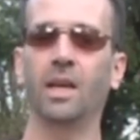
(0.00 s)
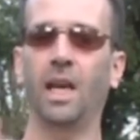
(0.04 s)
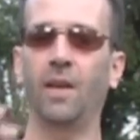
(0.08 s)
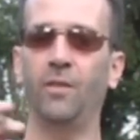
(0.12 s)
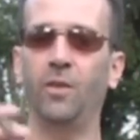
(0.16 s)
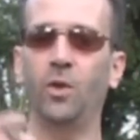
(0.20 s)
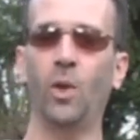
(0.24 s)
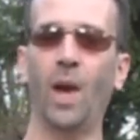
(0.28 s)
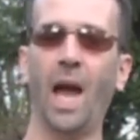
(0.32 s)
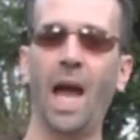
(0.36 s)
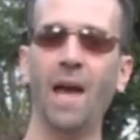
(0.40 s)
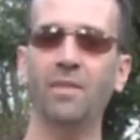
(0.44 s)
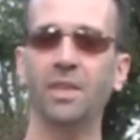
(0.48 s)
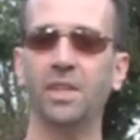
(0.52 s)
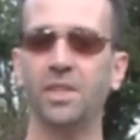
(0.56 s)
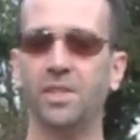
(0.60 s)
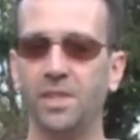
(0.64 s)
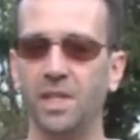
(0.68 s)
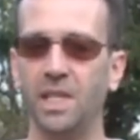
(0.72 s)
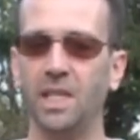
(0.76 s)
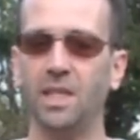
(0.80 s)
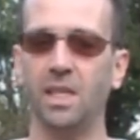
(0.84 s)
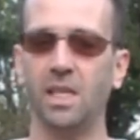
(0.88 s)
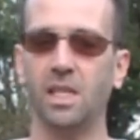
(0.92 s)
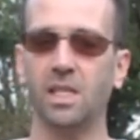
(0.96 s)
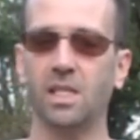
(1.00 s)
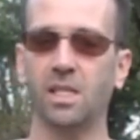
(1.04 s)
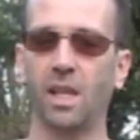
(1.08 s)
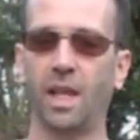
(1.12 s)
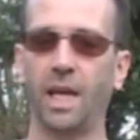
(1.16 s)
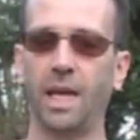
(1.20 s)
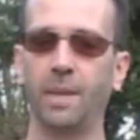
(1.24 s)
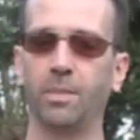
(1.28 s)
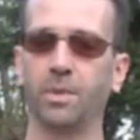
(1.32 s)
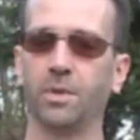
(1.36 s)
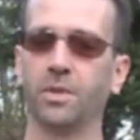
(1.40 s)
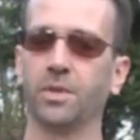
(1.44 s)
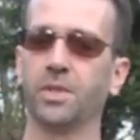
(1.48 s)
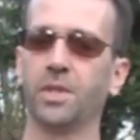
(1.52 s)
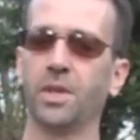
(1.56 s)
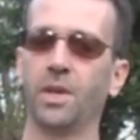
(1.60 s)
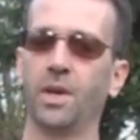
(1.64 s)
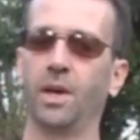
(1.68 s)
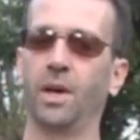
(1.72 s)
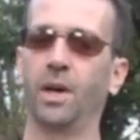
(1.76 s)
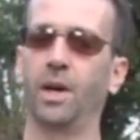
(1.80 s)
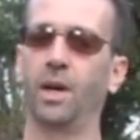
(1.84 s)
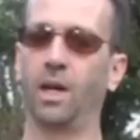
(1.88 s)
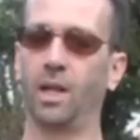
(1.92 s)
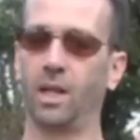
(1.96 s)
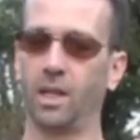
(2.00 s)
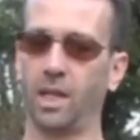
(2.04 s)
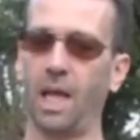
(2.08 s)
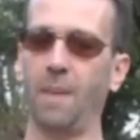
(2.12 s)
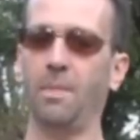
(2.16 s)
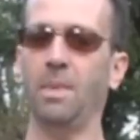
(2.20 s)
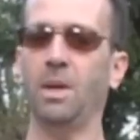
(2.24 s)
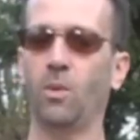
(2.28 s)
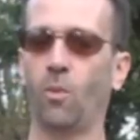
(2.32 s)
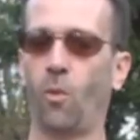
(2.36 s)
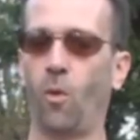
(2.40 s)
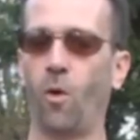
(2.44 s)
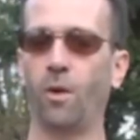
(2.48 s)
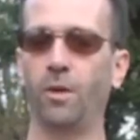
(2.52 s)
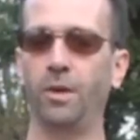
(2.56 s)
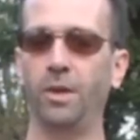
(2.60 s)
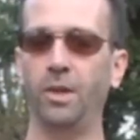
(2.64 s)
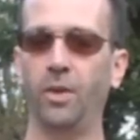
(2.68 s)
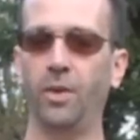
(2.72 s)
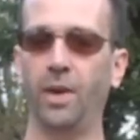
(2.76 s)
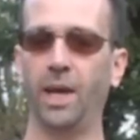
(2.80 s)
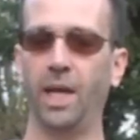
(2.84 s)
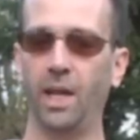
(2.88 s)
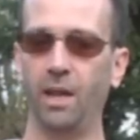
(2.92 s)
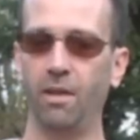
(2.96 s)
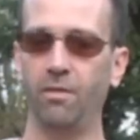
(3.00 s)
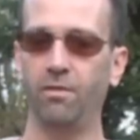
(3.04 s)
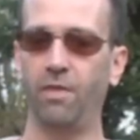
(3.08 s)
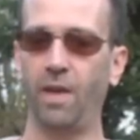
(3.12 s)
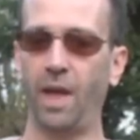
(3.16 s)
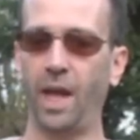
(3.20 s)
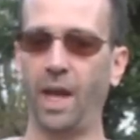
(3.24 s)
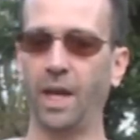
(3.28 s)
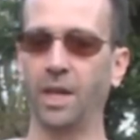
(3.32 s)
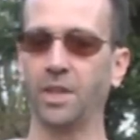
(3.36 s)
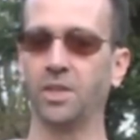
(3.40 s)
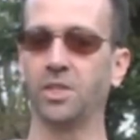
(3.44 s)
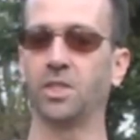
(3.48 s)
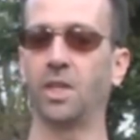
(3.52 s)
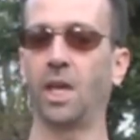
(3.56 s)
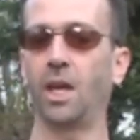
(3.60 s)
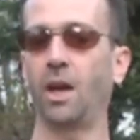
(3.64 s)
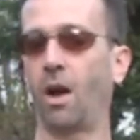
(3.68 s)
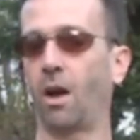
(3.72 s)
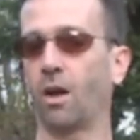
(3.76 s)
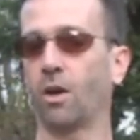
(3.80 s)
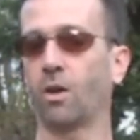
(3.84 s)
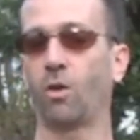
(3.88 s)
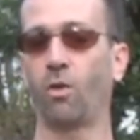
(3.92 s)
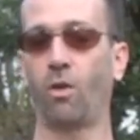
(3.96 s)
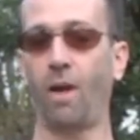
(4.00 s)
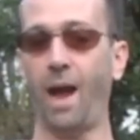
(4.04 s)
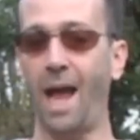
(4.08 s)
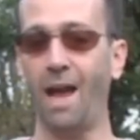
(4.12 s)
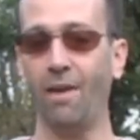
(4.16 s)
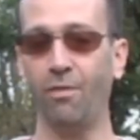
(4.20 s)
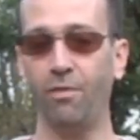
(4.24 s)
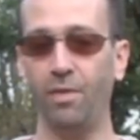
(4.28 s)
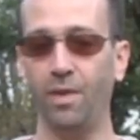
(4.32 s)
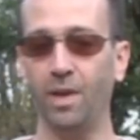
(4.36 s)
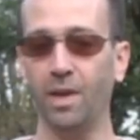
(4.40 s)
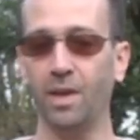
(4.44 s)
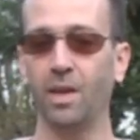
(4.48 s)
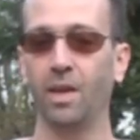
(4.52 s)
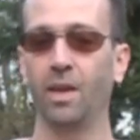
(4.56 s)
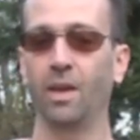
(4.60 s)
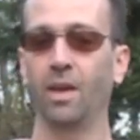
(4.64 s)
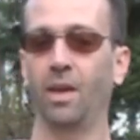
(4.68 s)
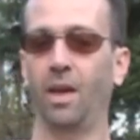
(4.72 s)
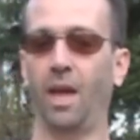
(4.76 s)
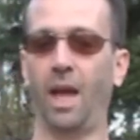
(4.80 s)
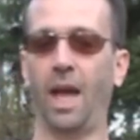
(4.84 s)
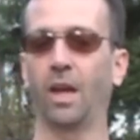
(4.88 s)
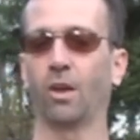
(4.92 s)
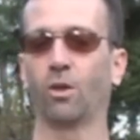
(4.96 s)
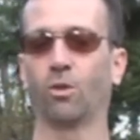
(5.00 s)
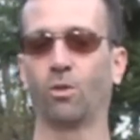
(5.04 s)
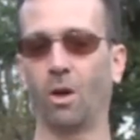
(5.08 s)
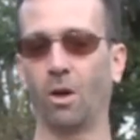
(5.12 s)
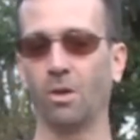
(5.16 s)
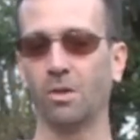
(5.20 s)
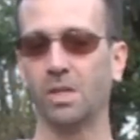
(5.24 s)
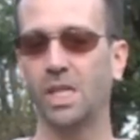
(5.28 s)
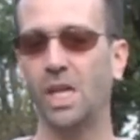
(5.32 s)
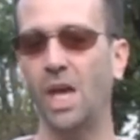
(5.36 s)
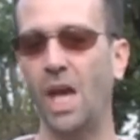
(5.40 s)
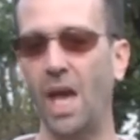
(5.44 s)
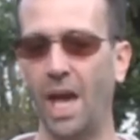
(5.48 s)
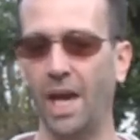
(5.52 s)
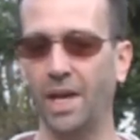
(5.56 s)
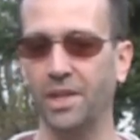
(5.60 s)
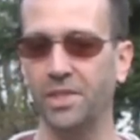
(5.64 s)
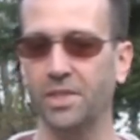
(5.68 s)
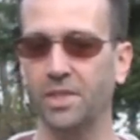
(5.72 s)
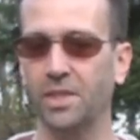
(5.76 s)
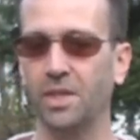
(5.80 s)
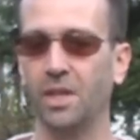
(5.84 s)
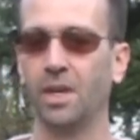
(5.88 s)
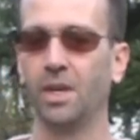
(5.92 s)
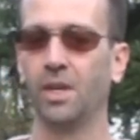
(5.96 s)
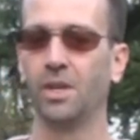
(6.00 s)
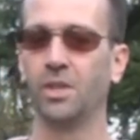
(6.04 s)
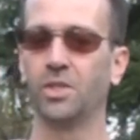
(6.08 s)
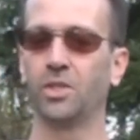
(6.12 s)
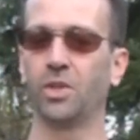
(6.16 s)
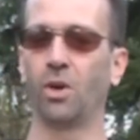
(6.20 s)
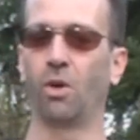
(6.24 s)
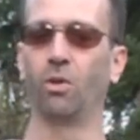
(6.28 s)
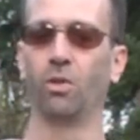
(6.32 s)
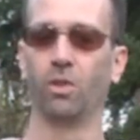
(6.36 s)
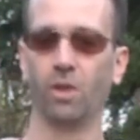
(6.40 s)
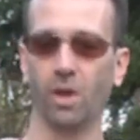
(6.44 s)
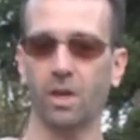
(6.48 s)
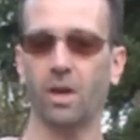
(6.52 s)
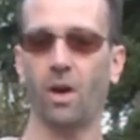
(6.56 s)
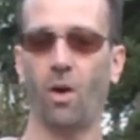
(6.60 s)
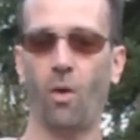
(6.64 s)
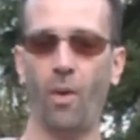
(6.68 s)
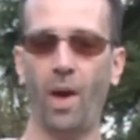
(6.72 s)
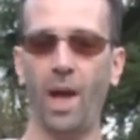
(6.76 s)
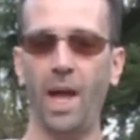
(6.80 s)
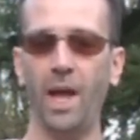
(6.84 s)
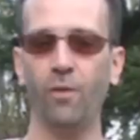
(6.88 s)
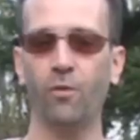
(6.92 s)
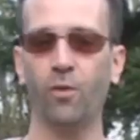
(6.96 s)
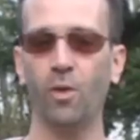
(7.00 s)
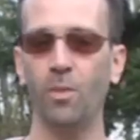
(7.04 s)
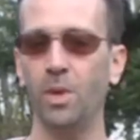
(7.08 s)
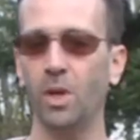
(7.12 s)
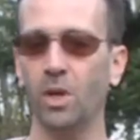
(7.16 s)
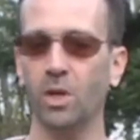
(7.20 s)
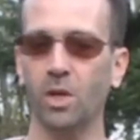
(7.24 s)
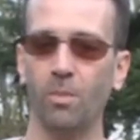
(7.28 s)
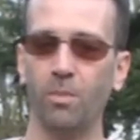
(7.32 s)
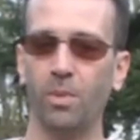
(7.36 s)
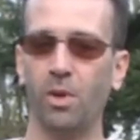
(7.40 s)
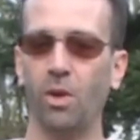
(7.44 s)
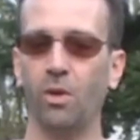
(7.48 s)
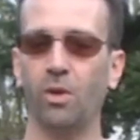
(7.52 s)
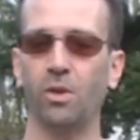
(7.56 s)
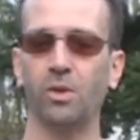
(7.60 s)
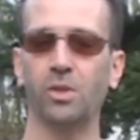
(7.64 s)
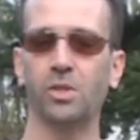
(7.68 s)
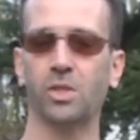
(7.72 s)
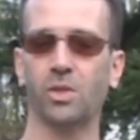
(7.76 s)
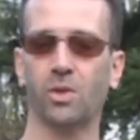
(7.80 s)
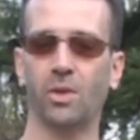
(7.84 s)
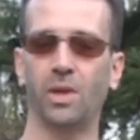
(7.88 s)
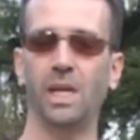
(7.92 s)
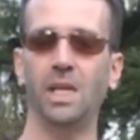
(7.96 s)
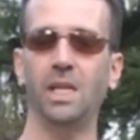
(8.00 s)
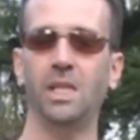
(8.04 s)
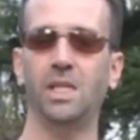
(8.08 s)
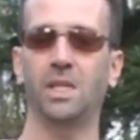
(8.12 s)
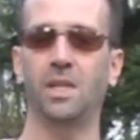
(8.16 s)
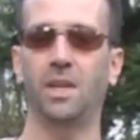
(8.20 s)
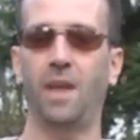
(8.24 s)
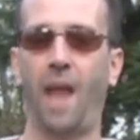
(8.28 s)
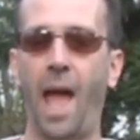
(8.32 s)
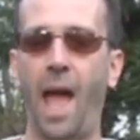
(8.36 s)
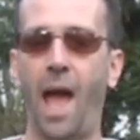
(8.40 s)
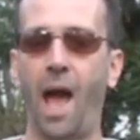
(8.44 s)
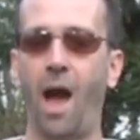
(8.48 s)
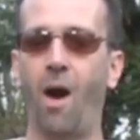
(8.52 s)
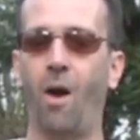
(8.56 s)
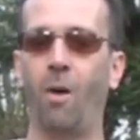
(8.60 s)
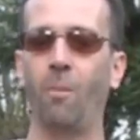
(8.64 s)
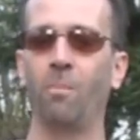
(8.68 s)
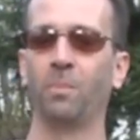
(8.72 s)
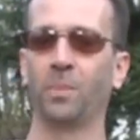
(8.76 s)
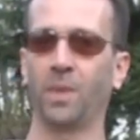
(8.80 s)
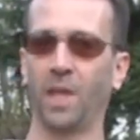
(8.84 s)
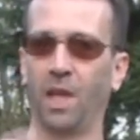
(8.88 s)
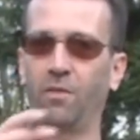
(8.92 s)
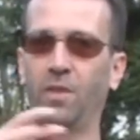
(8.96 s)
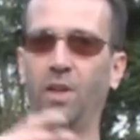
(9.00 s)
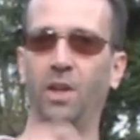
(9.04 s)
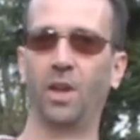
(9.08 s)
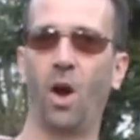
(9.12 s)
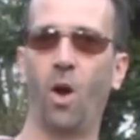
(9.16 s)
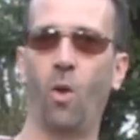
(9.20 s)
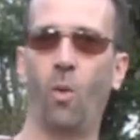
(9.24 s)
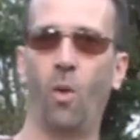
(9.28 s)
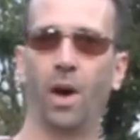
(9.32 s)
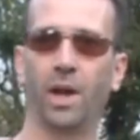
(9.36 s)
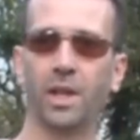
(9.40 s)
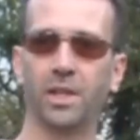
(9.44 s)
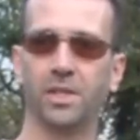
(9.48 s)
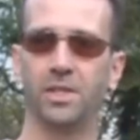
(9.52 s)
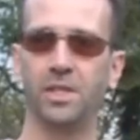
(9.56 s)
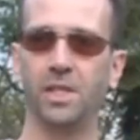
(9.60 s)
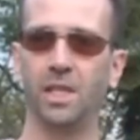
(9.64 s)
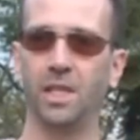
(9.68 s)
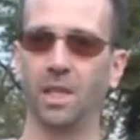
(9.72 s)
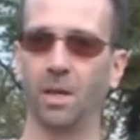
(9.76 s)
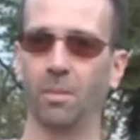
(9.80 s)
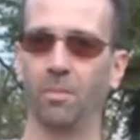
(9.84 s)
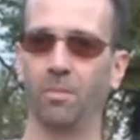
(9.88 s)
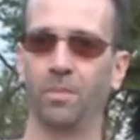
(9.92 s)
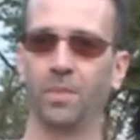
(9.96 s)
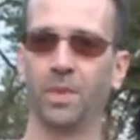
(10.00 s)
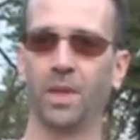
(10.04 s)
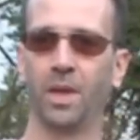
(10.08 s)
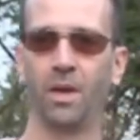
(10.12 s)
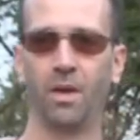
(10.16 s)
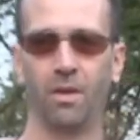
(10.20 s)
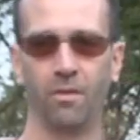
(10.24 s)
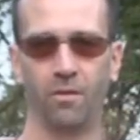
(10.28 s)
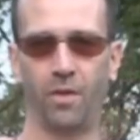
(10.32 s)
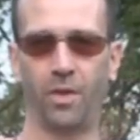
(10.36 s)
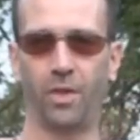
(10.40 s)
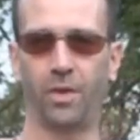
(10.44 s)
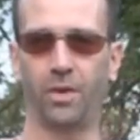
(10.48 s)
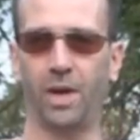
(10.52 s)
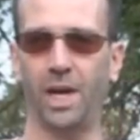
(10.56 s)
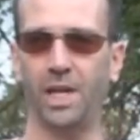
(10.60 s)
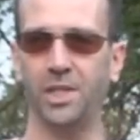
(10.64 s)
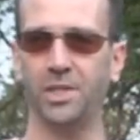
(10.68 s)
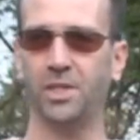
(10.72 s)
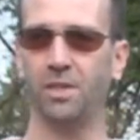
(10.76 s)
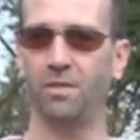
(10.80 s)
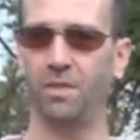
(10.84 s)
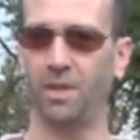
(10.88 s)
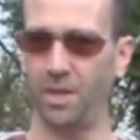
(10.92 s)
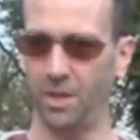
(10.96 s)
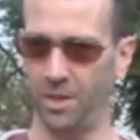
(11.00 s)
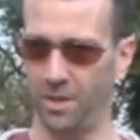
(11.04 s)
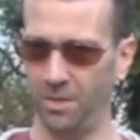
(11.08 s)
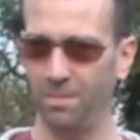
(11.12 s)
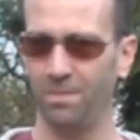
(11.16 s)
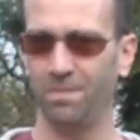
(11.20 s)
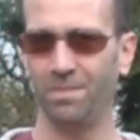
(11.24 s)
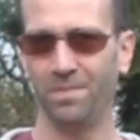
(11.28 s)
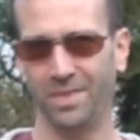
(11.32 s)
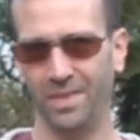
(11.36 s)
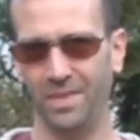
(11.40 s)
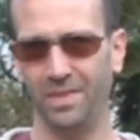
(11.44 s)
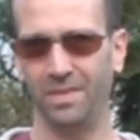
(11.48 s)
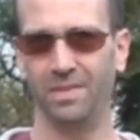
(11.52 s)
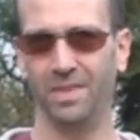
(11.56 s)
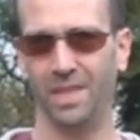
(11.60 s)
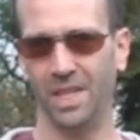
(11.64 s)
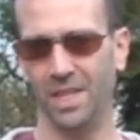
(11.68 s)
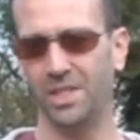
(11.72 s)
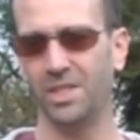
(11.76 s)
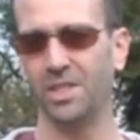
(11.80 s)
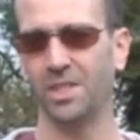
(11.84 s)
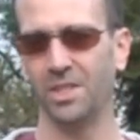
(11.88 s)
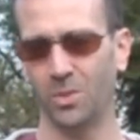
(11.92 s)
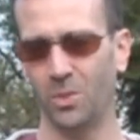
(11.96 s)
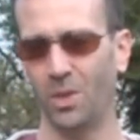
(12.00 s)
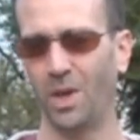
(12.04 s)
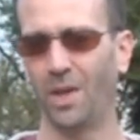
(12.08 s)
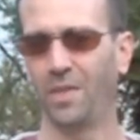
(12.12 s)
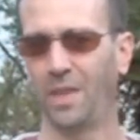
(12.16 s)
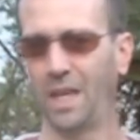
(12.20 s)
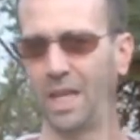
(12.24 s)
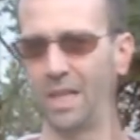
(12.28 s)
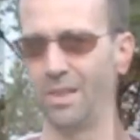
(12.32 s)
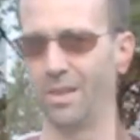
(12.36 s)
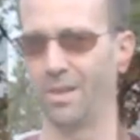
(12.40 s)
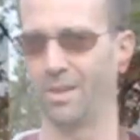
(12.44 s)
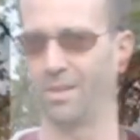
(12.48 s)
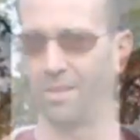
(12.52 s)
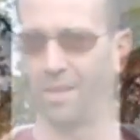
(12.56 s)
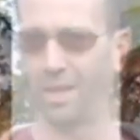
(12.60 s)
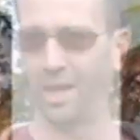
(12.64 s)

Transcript: If you haven't seen these labels, let me warn you in advance. They are graphic and grotesque. So look away from your computer screens now if you don't want to see them. For the rest of you, this is what they look